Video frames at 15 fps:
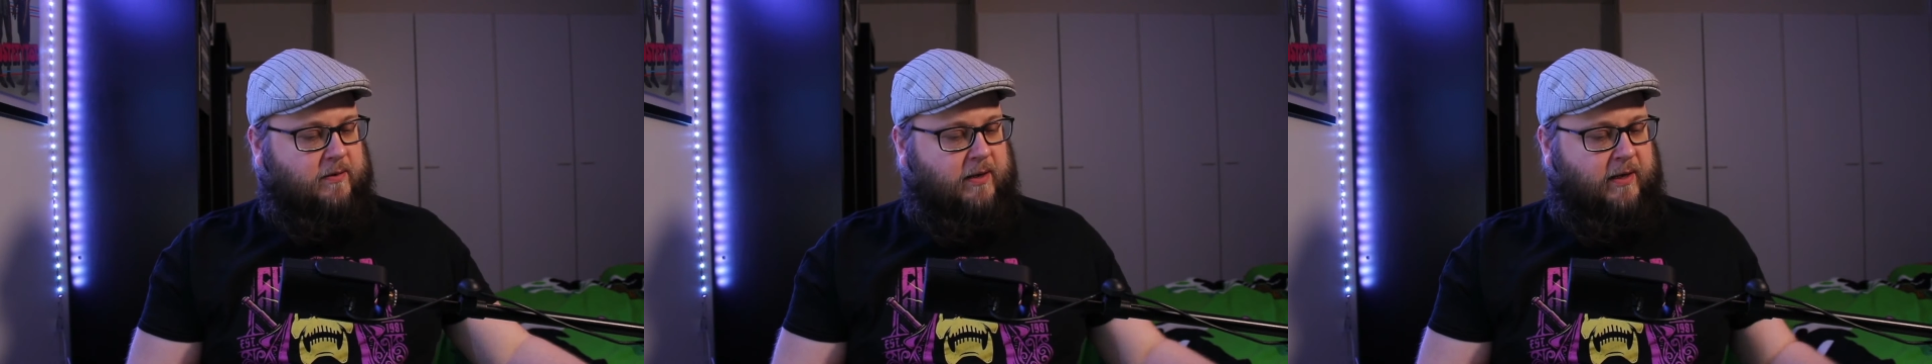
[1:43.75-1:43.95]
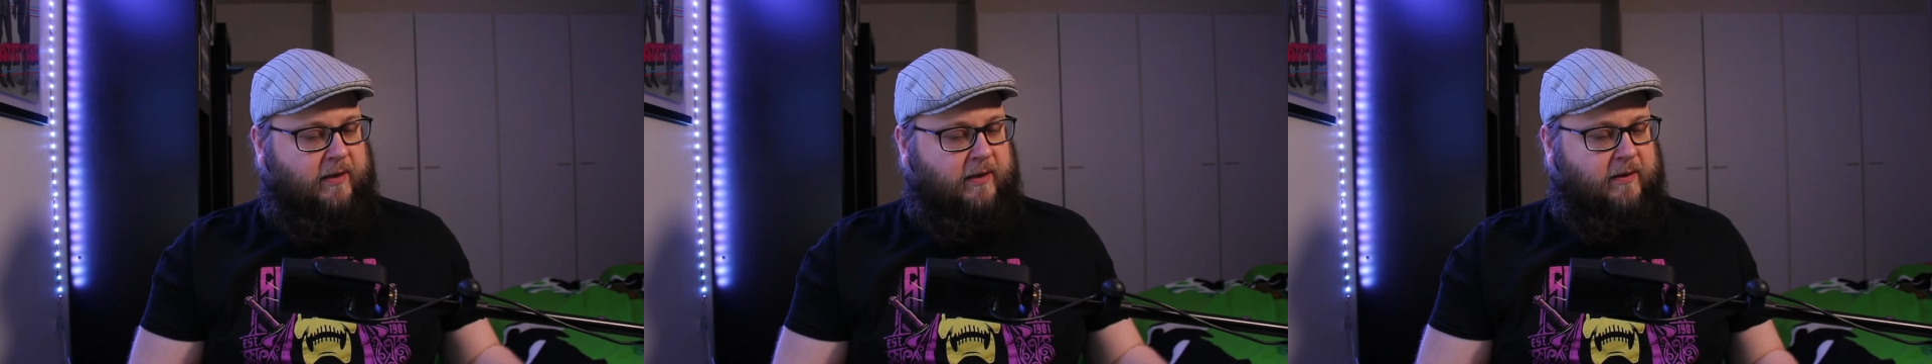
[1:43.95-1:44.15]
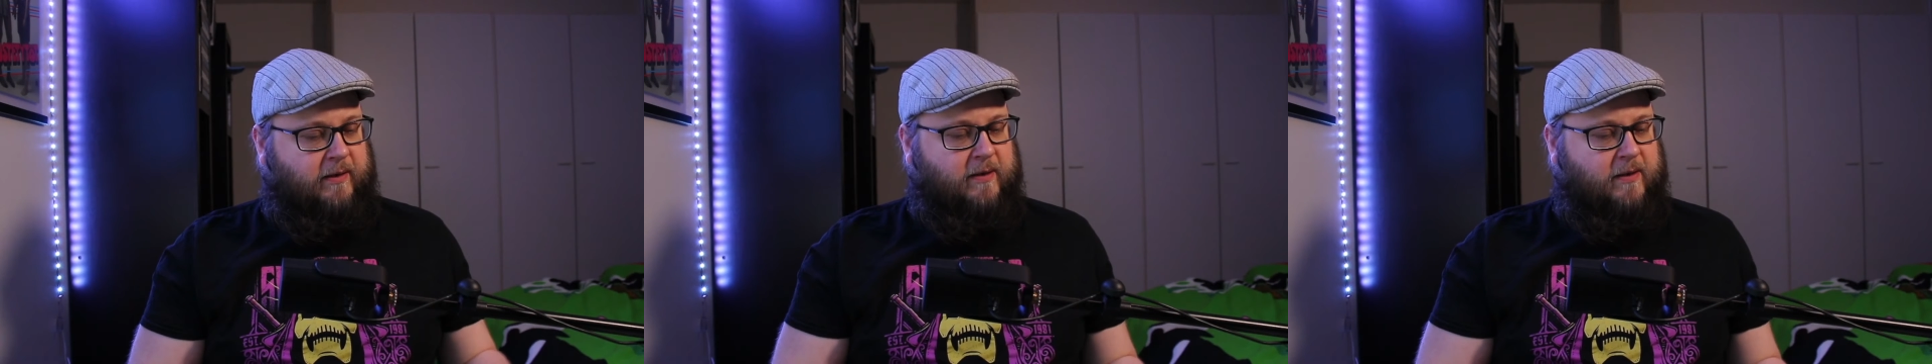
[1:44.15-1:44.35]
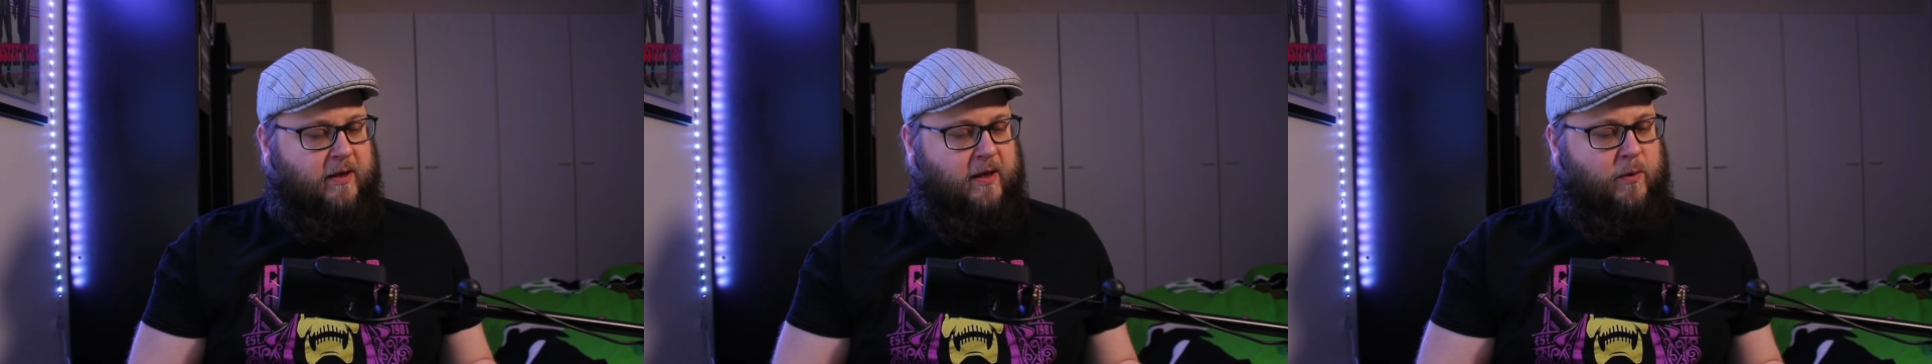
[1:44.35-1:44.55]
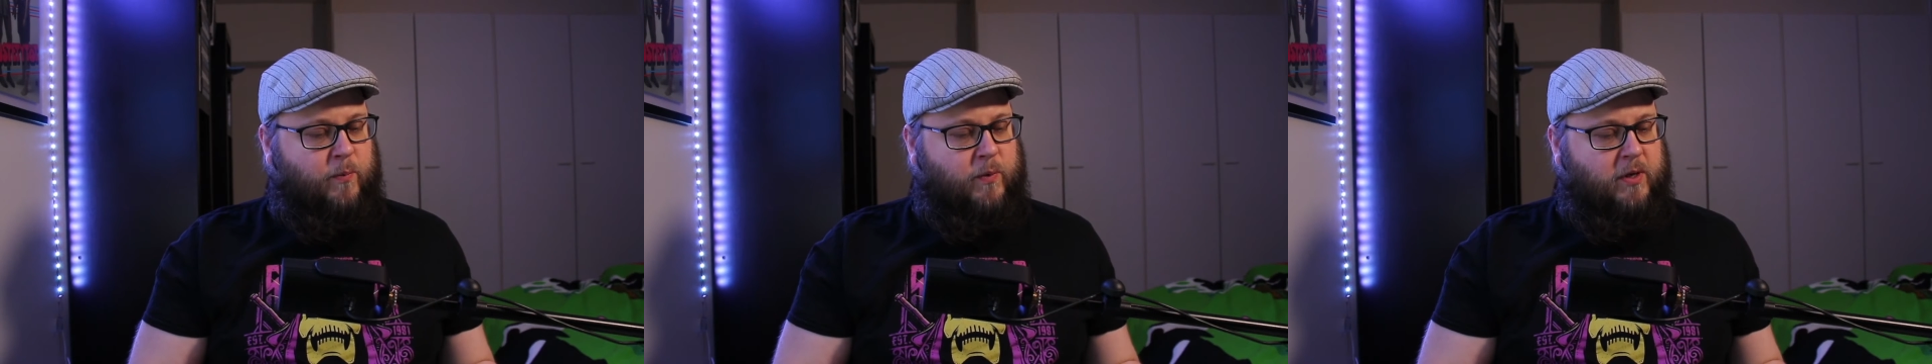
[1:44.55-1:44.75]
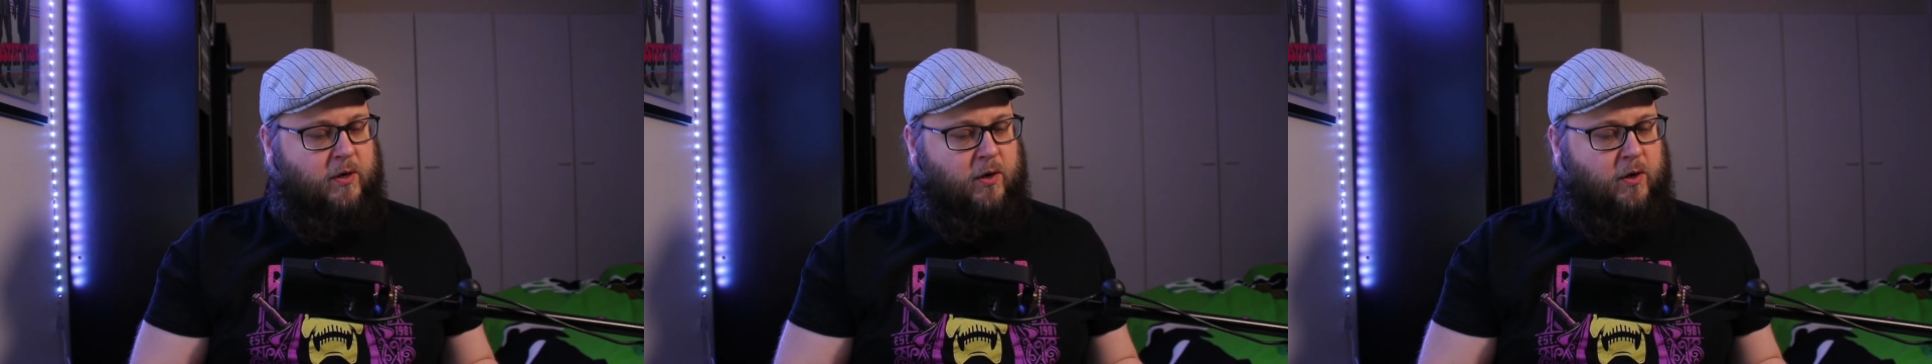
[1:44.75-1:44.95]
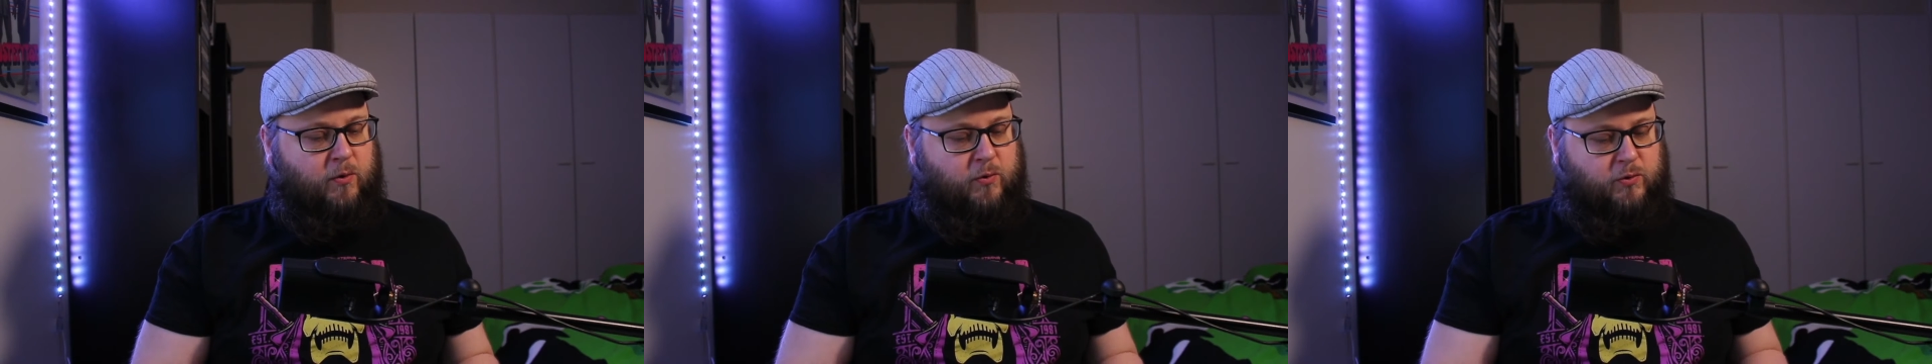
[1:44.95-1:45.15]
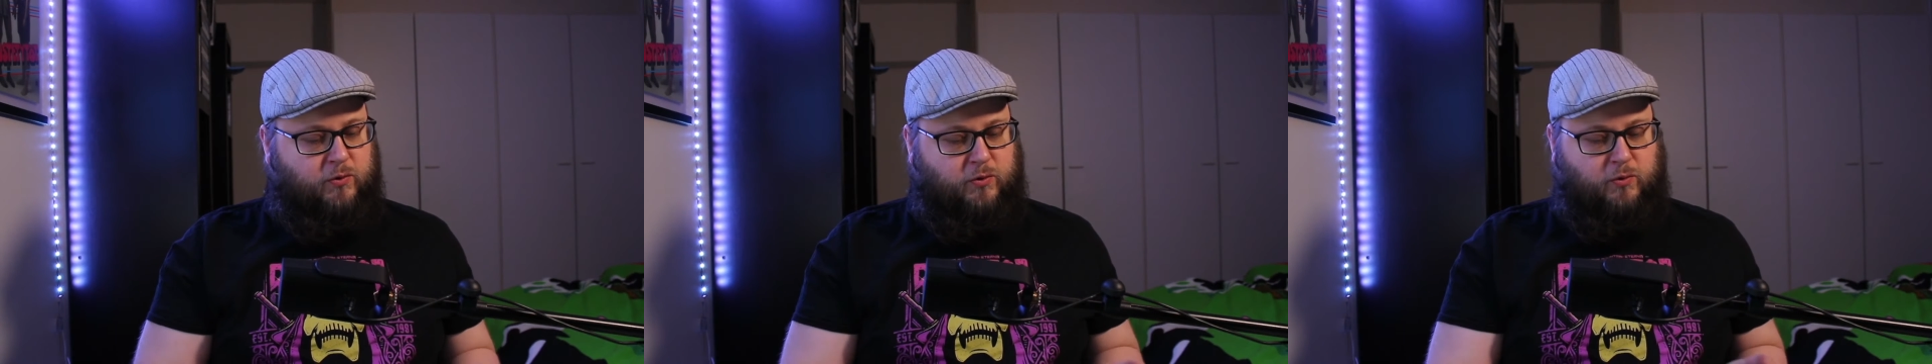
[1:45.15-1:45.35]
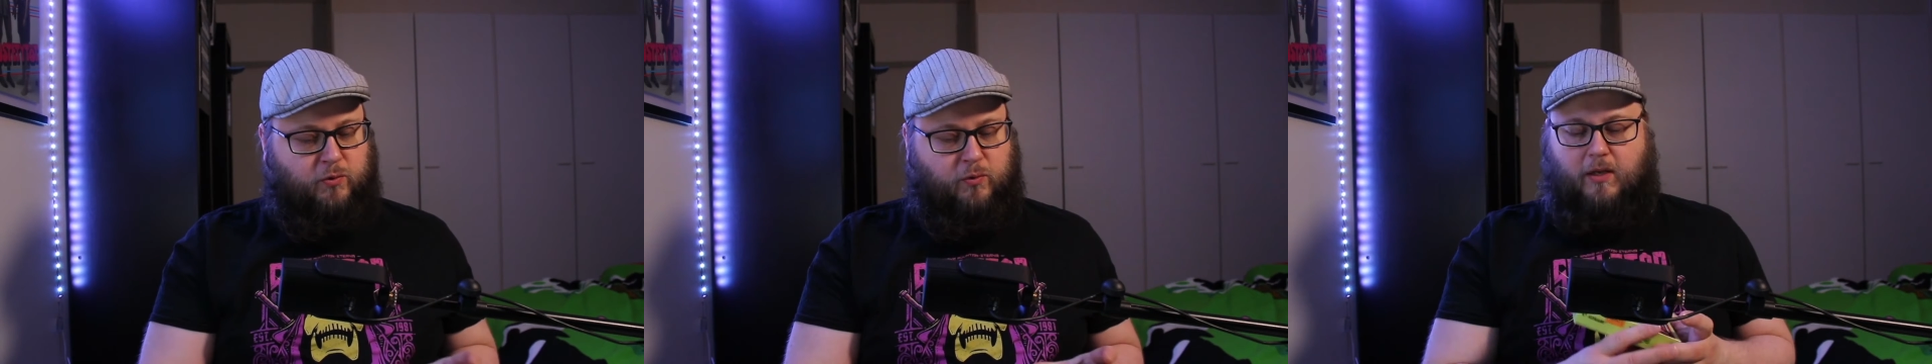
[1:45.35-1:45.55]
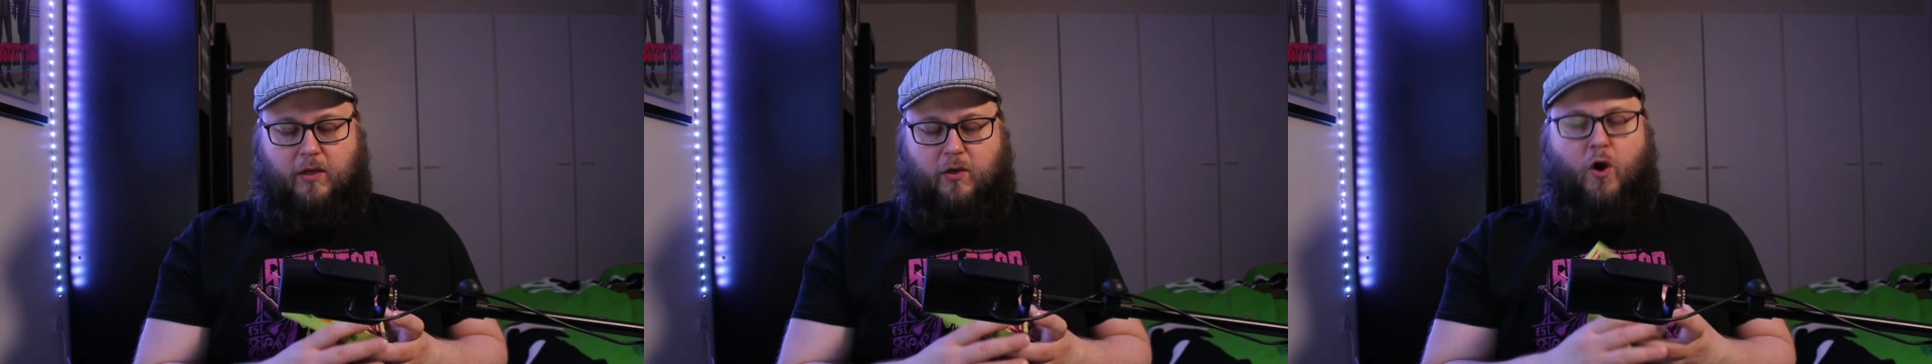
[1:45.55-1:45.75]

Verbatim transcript: and then we go to